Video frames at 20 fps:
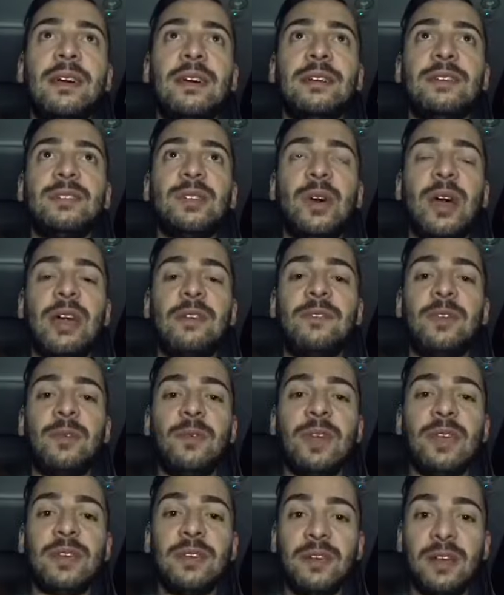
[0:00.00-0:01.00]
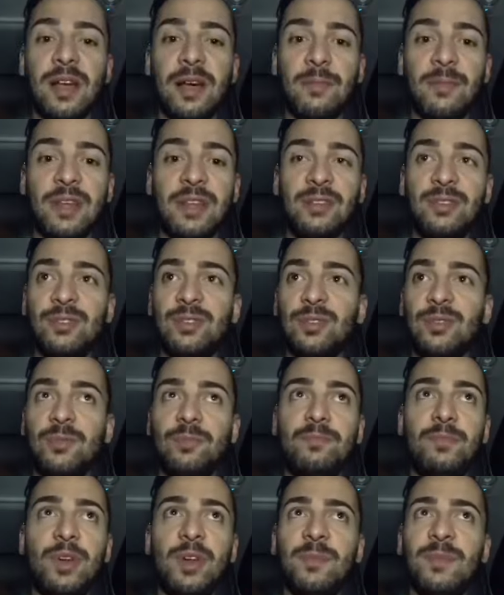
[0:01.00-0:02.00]
So every week you come and you do
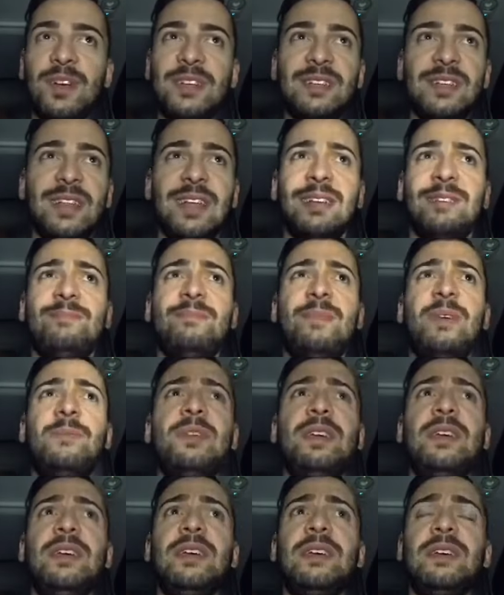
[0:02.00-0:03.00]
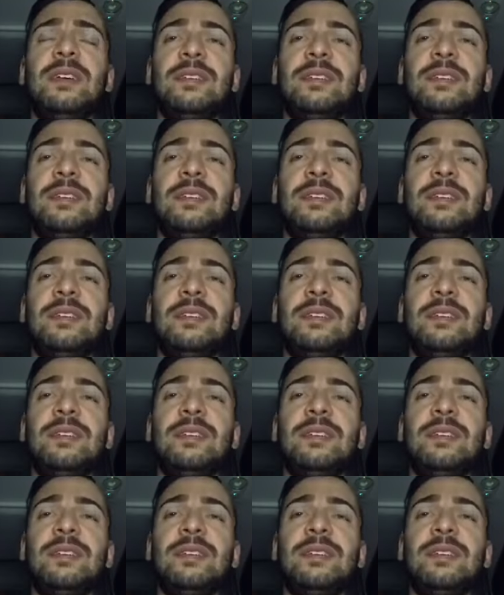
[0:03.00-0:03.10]
pretty much like maybe